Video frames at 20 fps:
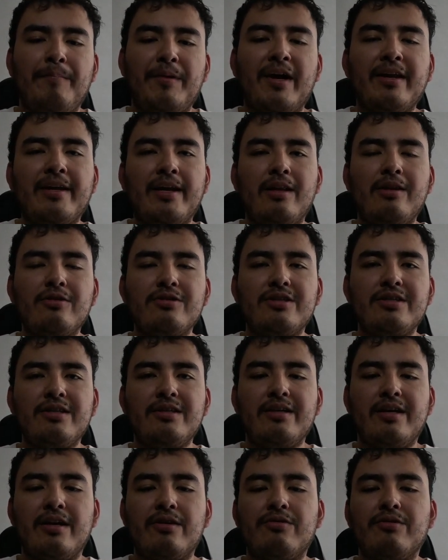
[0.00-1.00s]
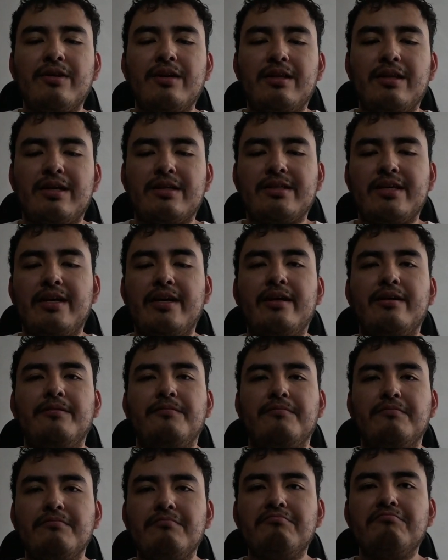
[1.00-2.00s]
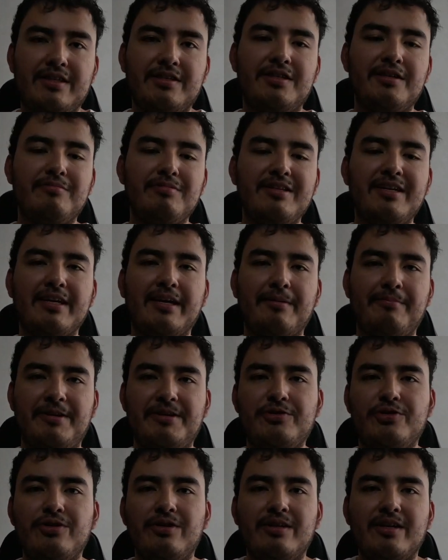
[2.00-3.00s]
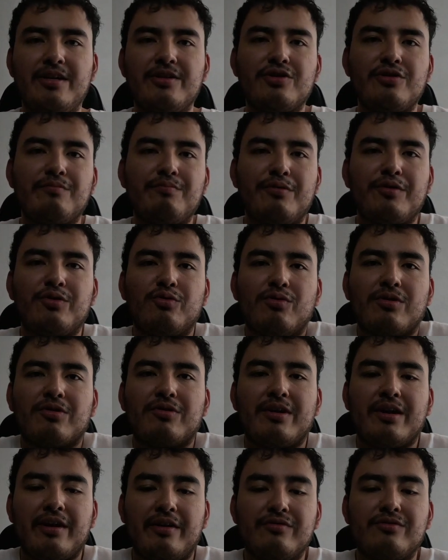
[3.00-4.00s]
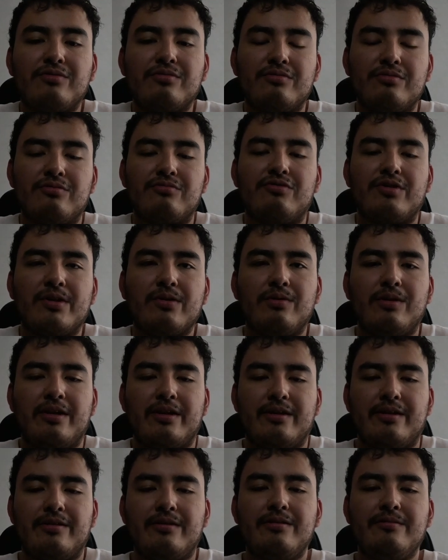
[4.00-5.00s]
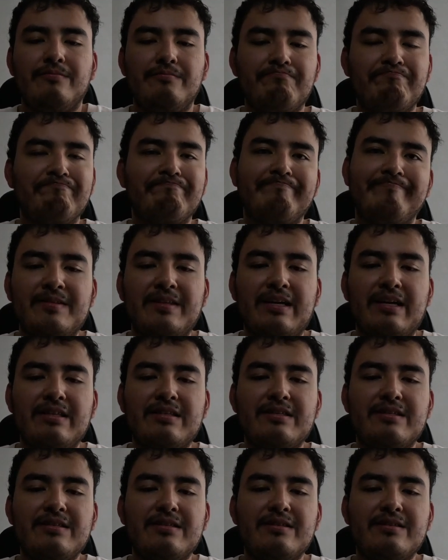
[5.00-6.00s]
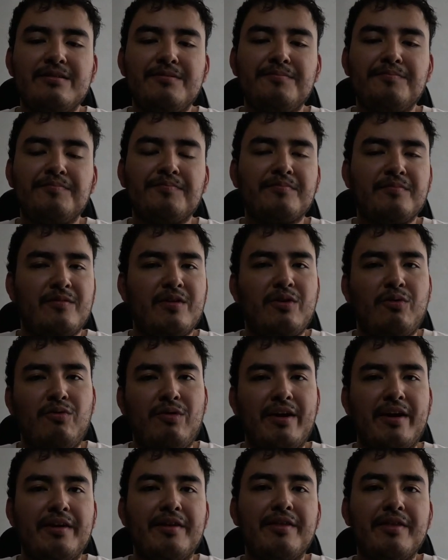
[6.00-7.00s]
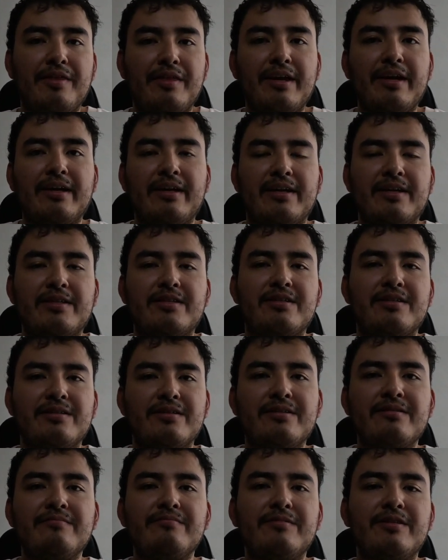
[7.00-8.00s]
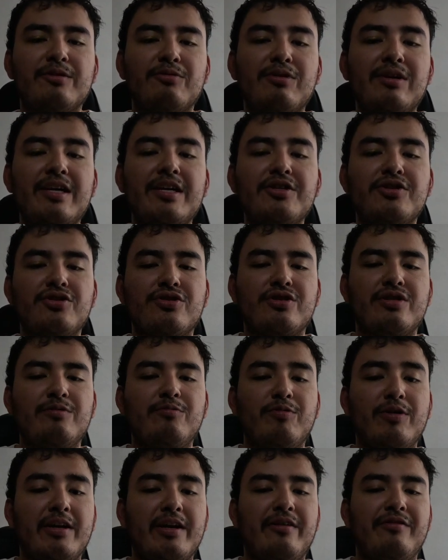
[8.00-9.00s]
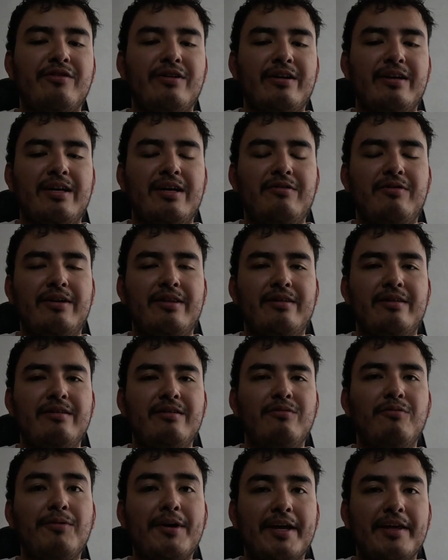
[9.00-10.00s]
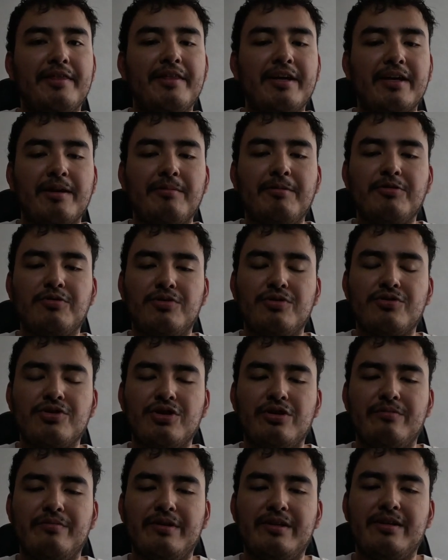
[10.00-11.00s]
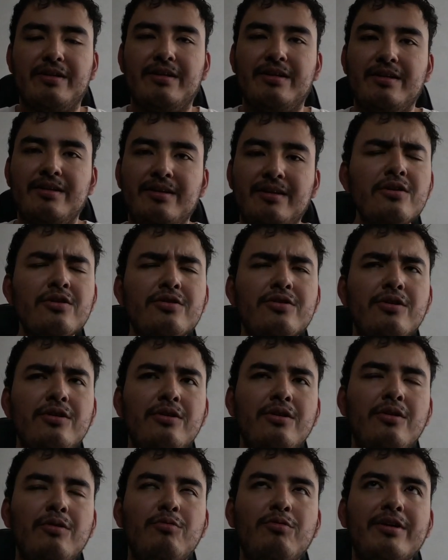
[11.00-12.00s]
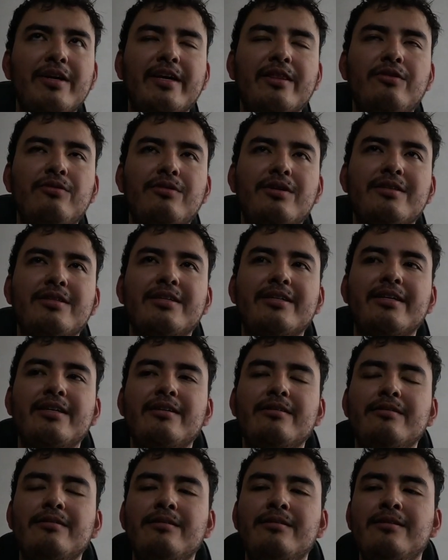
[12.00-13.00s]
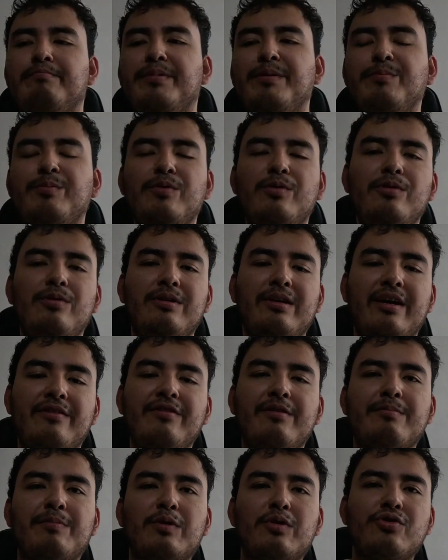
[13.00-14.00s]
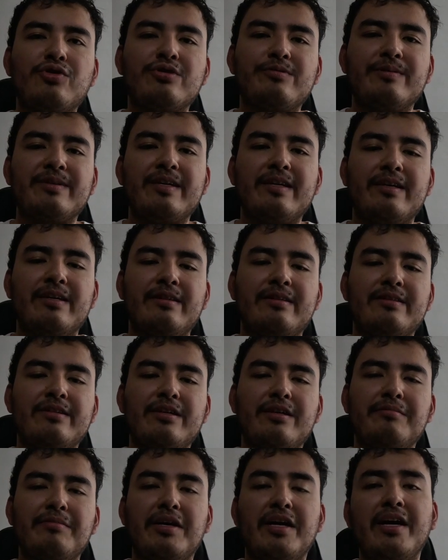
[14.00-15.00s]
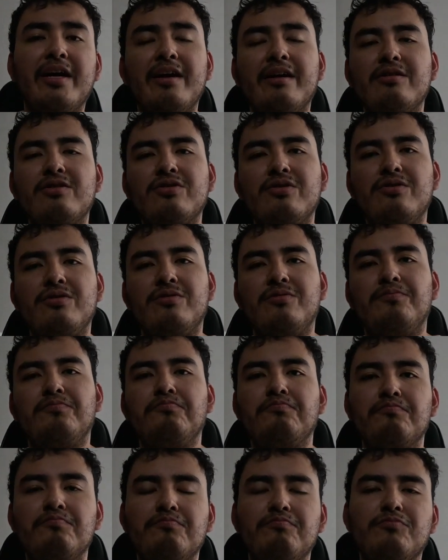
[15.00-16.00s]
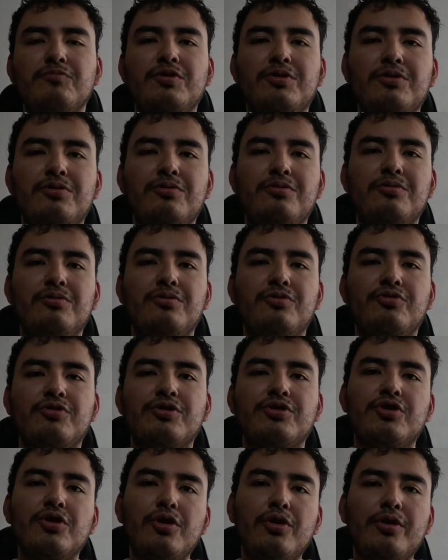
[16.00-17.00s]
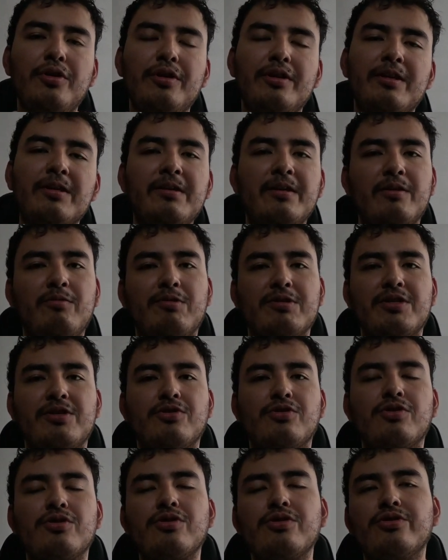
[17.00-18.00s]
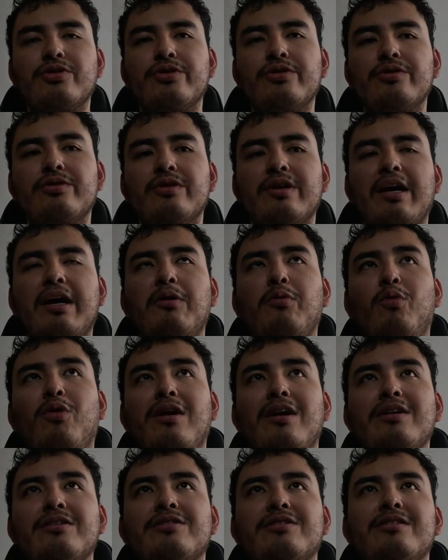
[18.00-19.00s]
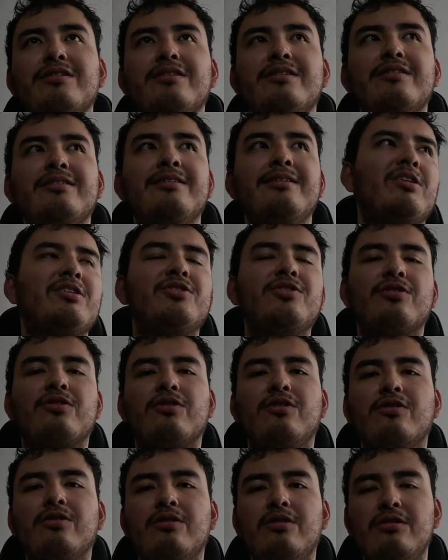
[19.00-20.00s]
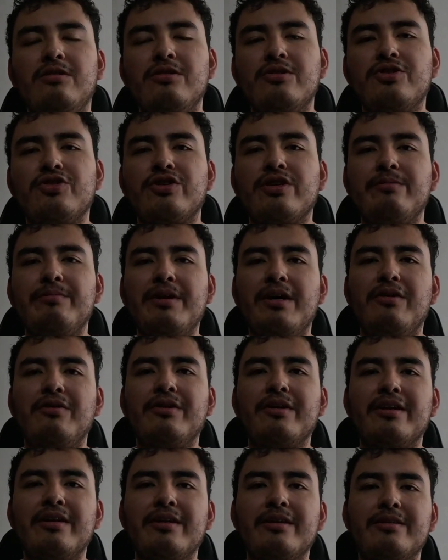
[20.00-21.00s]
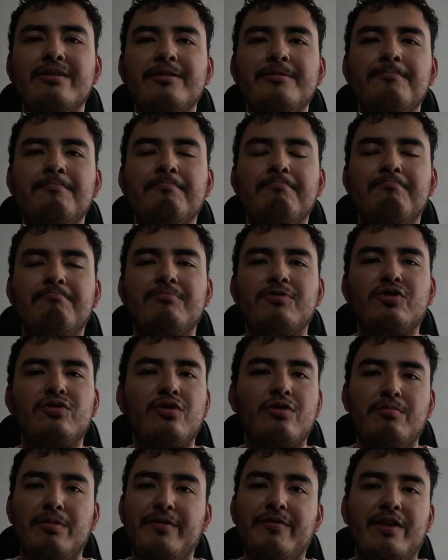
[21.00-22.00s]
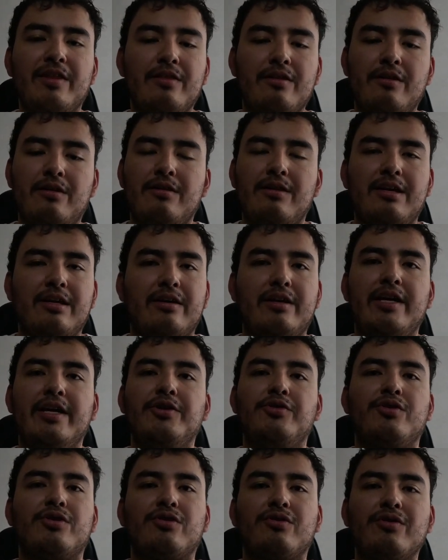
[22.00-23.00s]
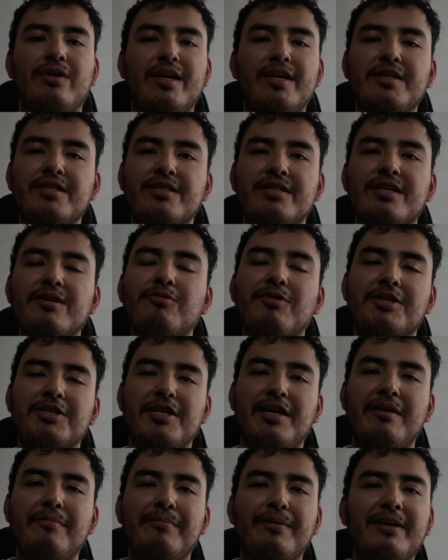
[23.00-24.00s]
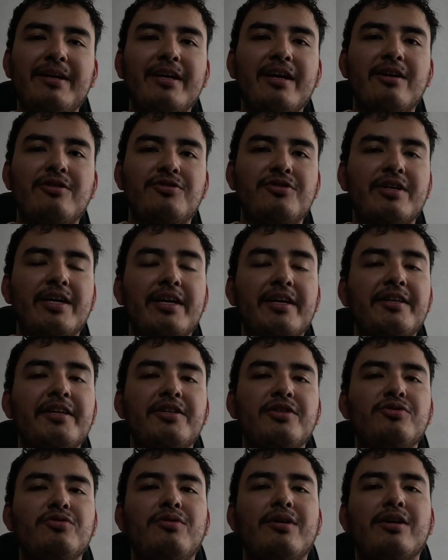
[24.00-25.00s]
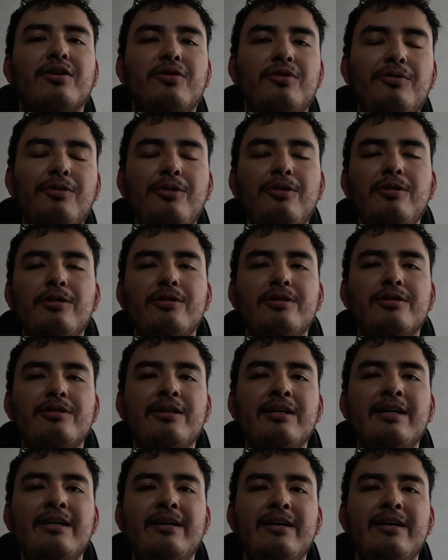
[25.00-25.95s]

analogy, I realized, hey, it seems like eventually at some point we are going to have to regulate it. That's what I think it's the relationship we have right now, and what I think about social media. So would I do it again? People have approached me and tell me, hey, so you enjoyed, it was a torture, how was it? What's your conclusion about it? Some even thought like, hey, you're crazy, what's happening? Are you getting into a cult?